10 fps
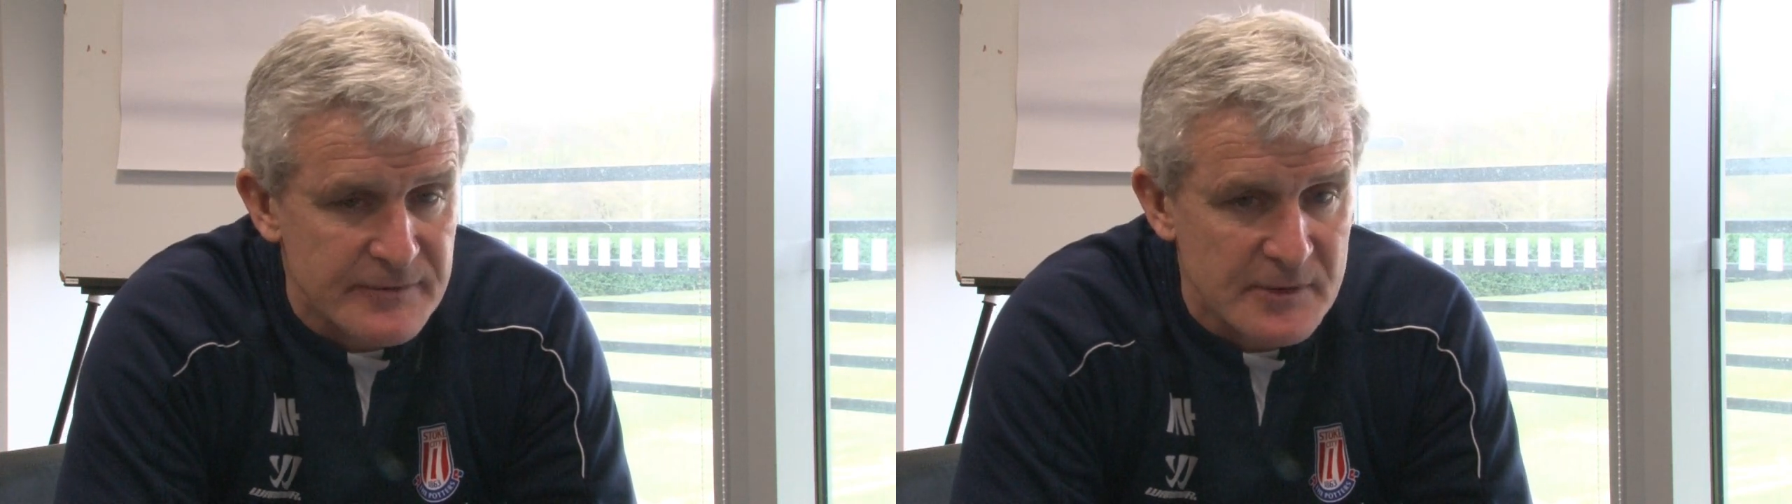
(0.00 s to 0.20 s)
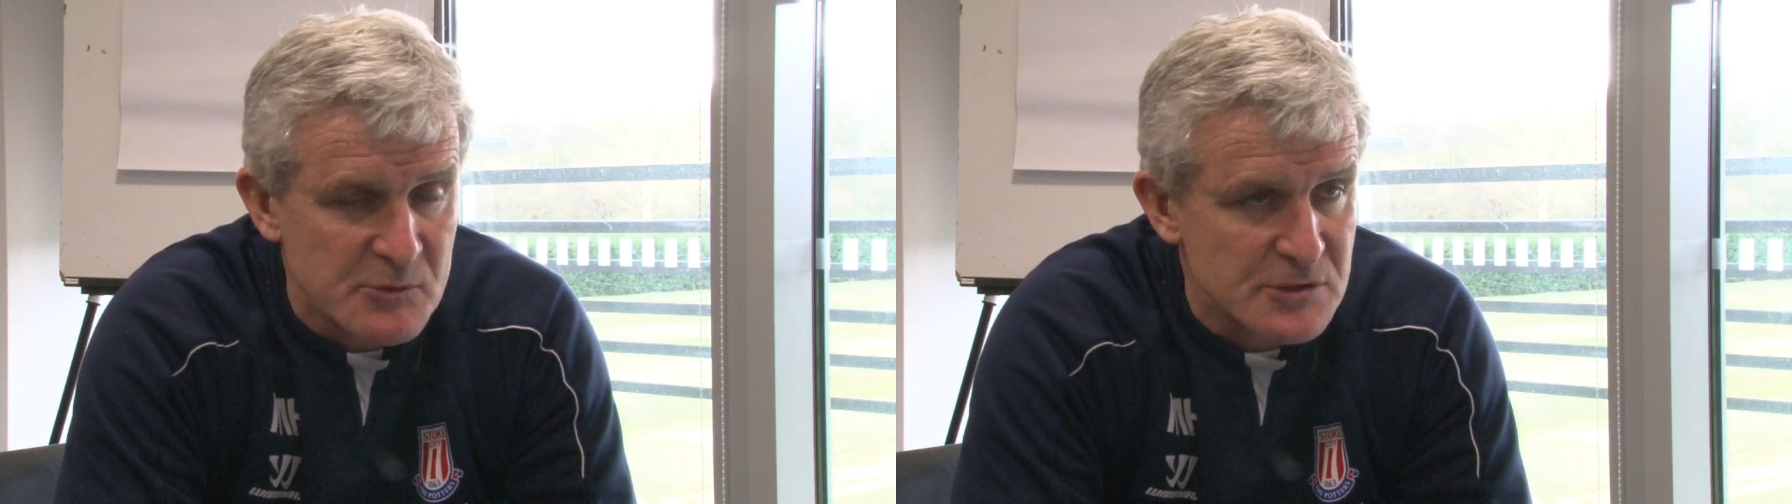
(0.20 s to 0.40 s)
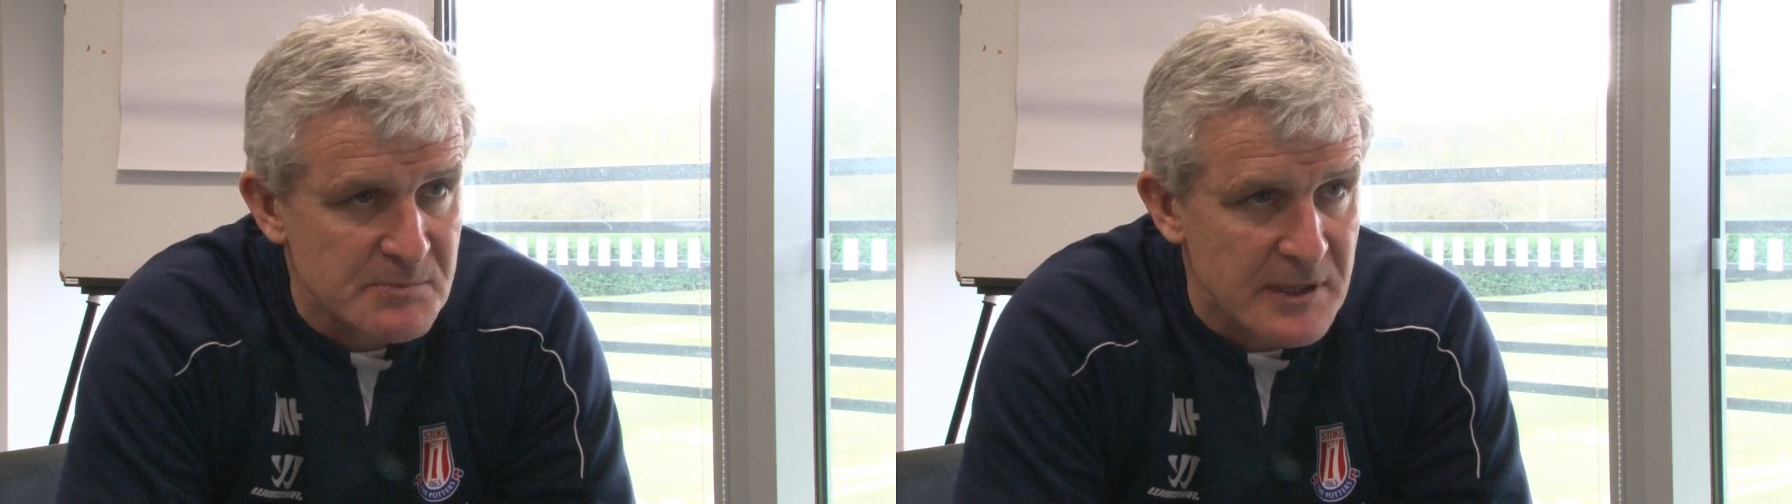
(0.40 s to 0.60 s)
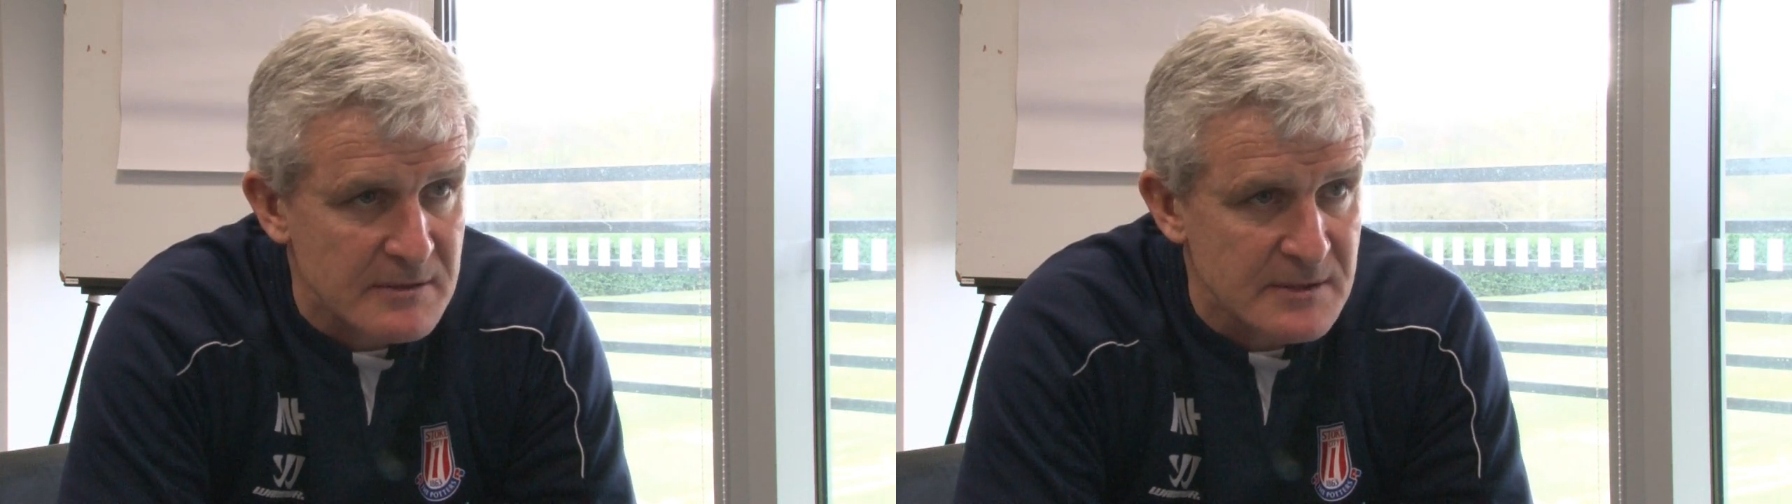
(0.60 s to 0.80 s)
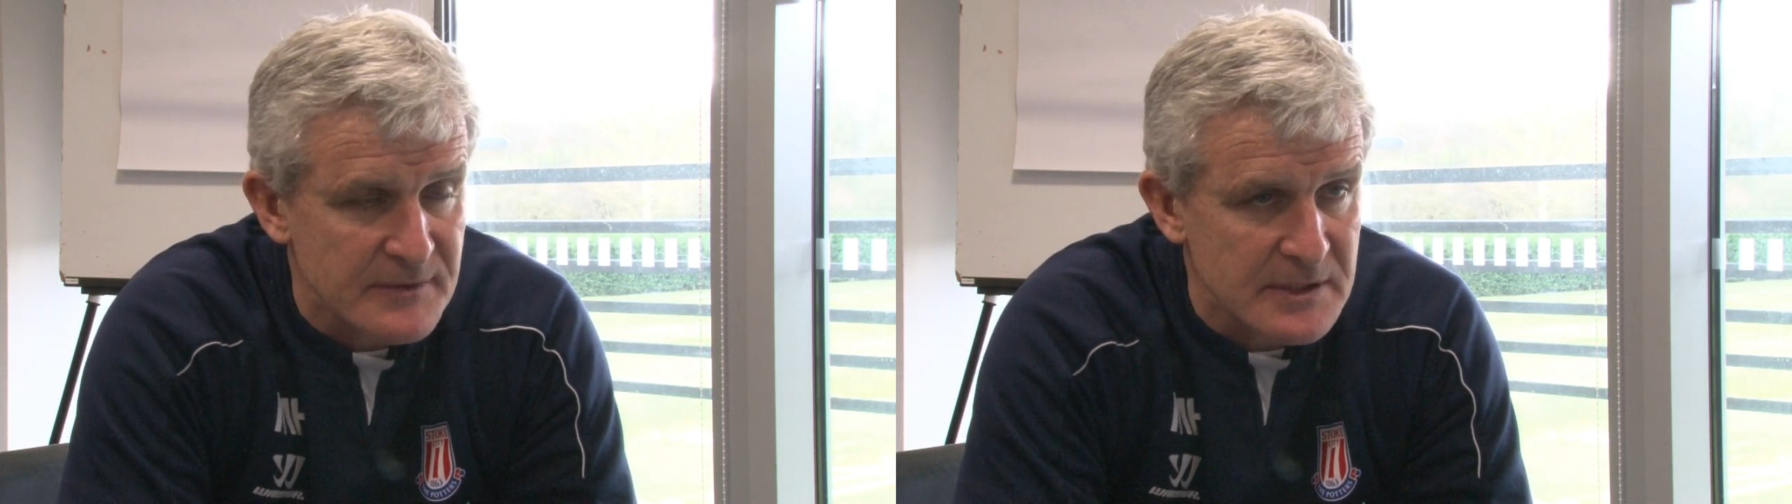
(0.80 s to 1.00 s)
for the most
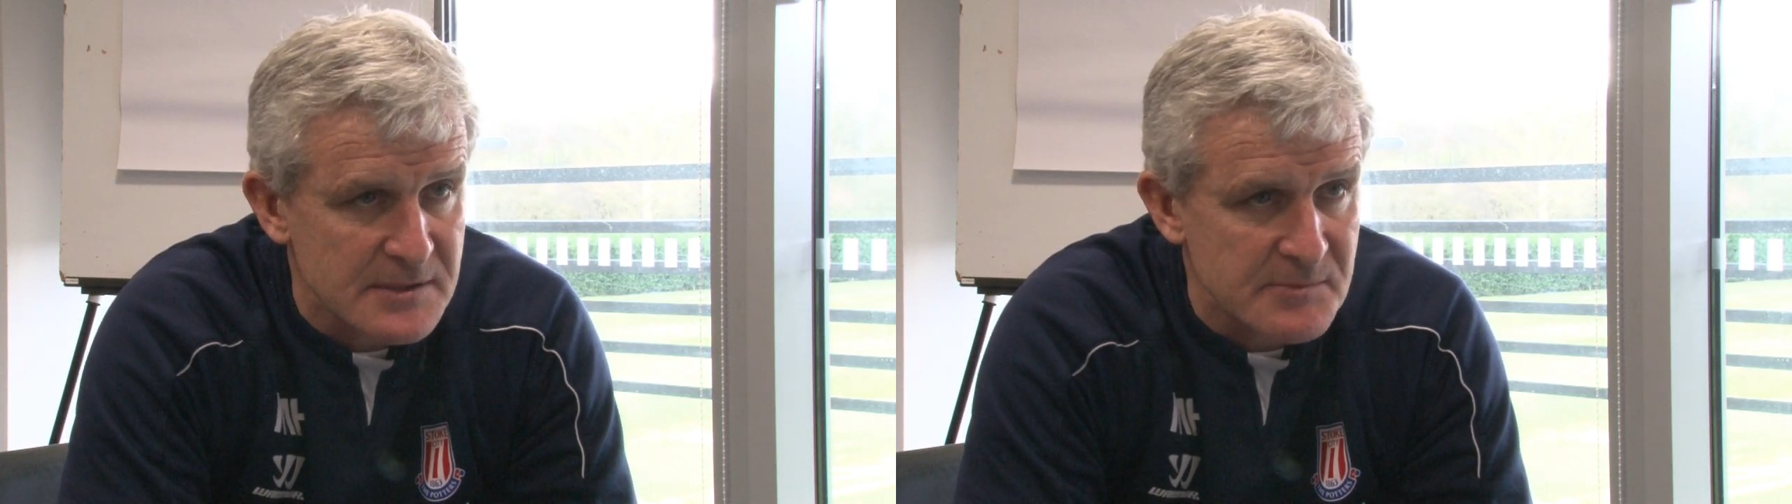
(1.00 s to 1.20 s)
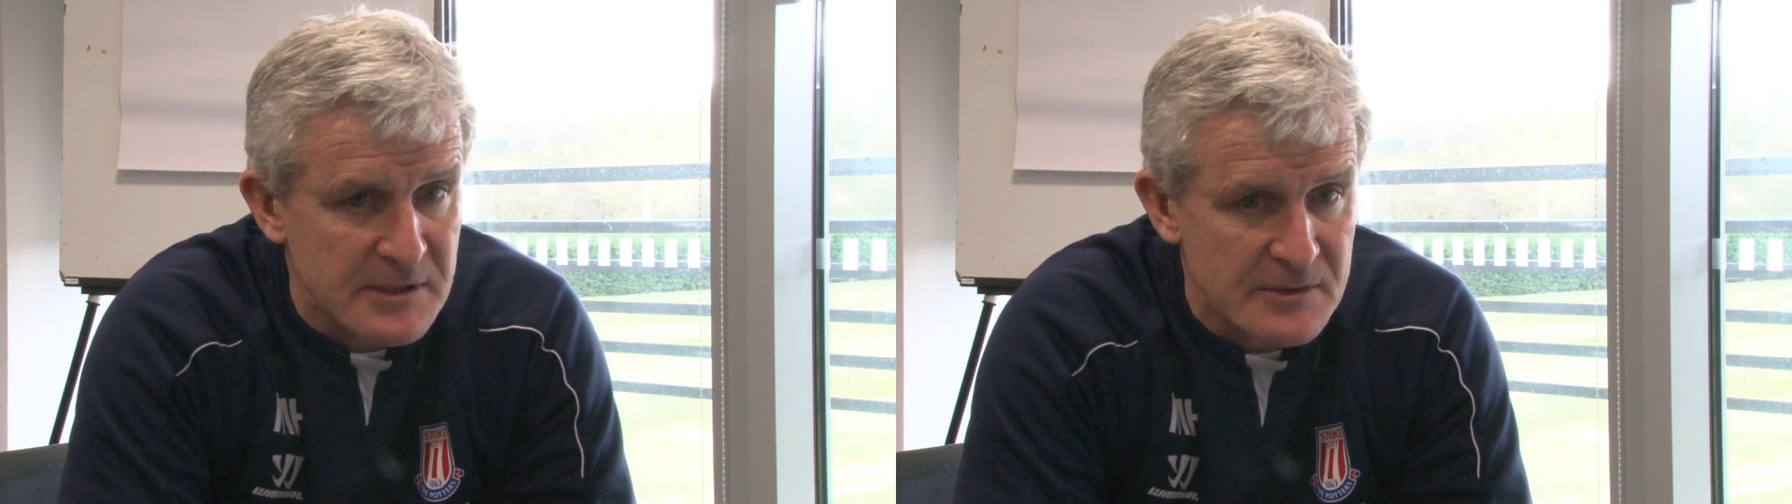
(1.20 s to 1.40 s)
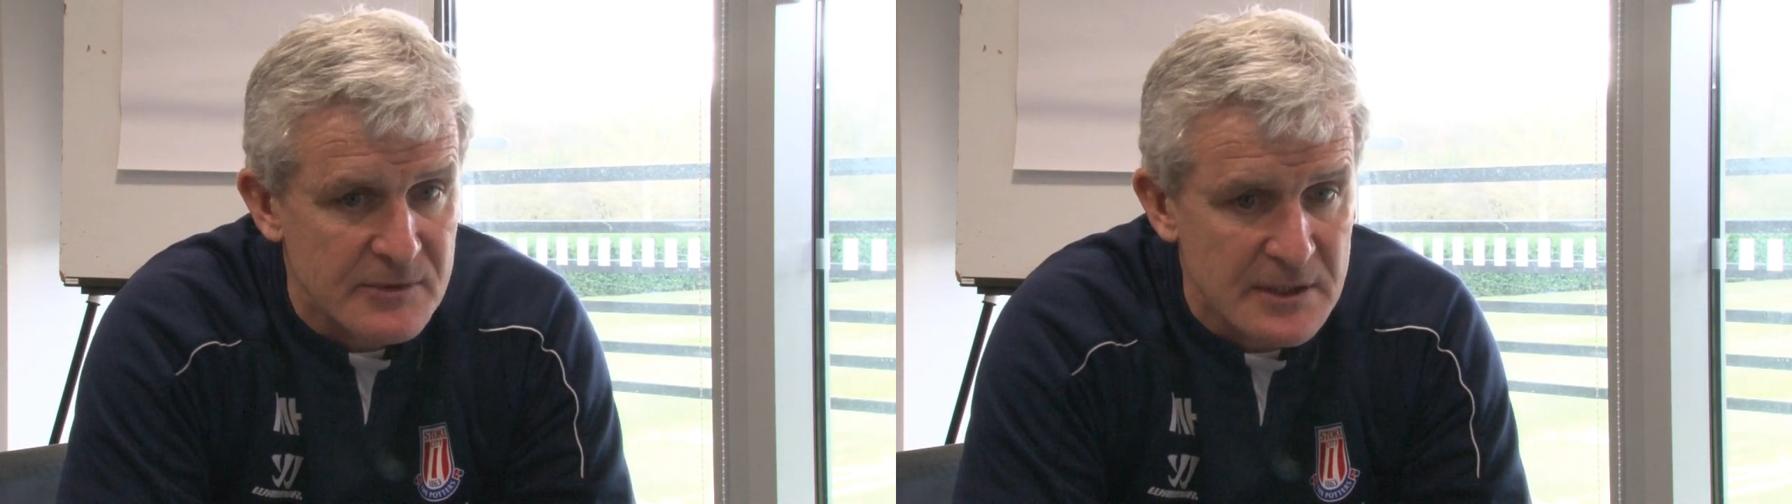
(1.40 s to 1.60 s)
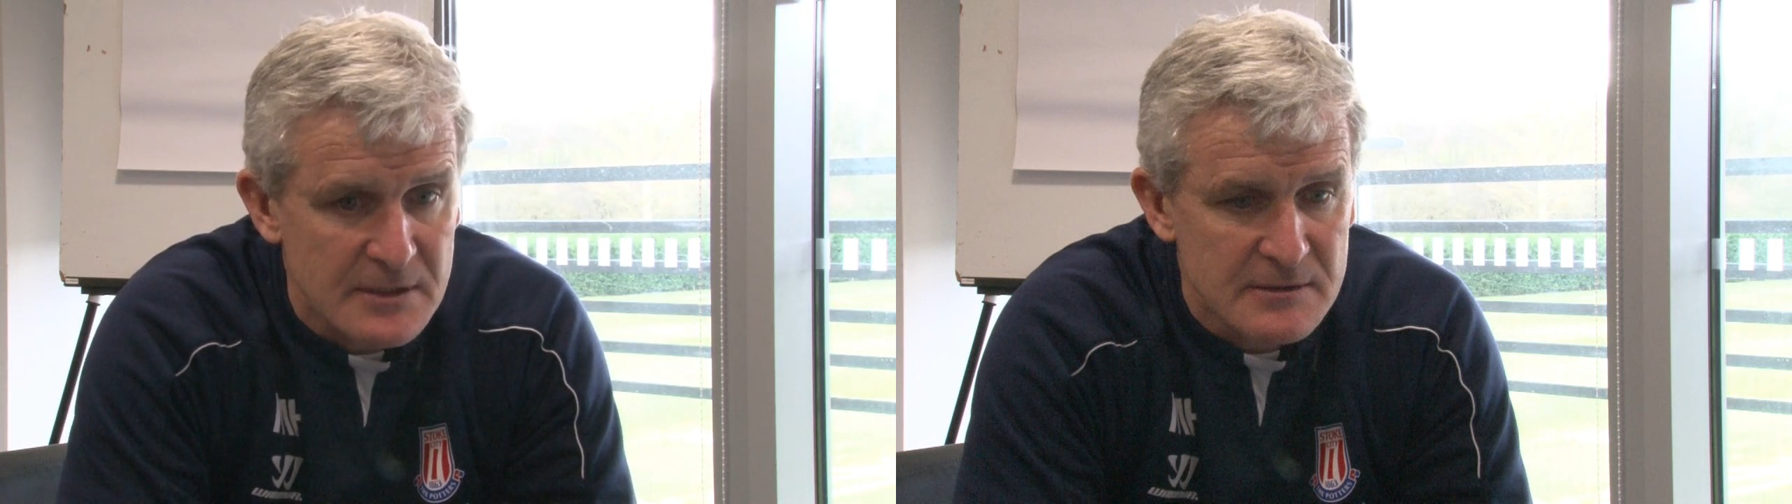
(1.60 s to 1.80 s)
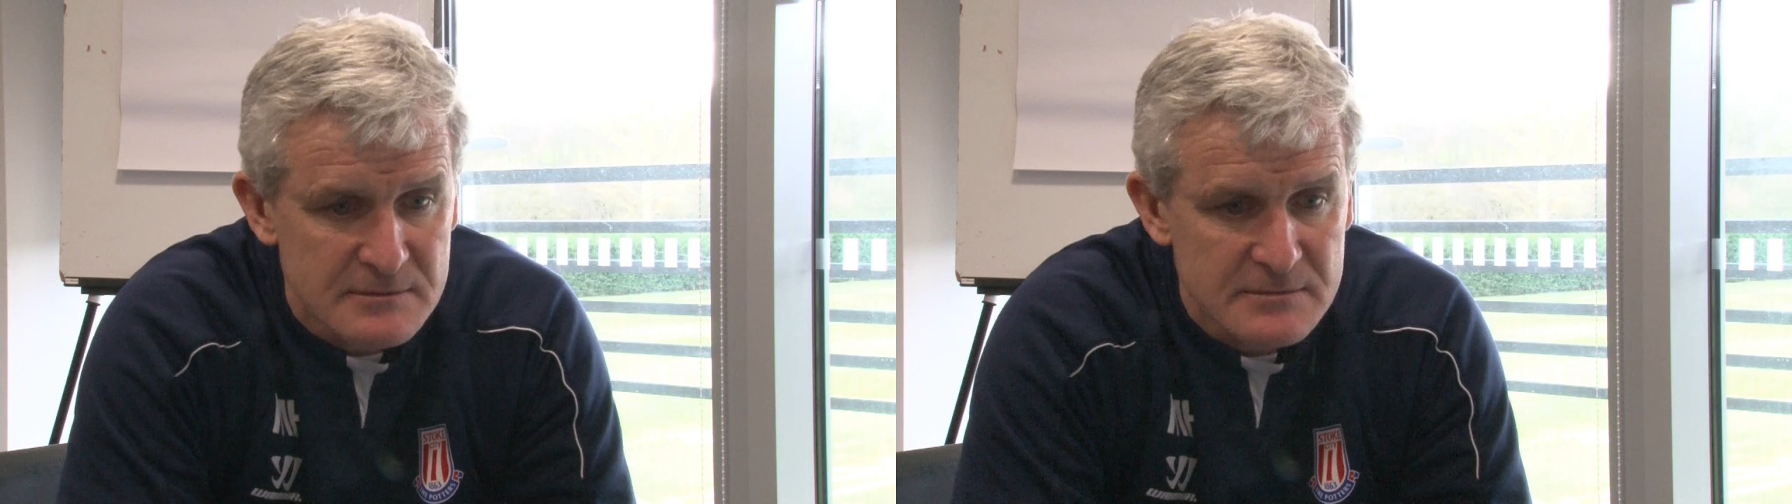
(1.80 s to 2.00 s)
part, I think it's been a really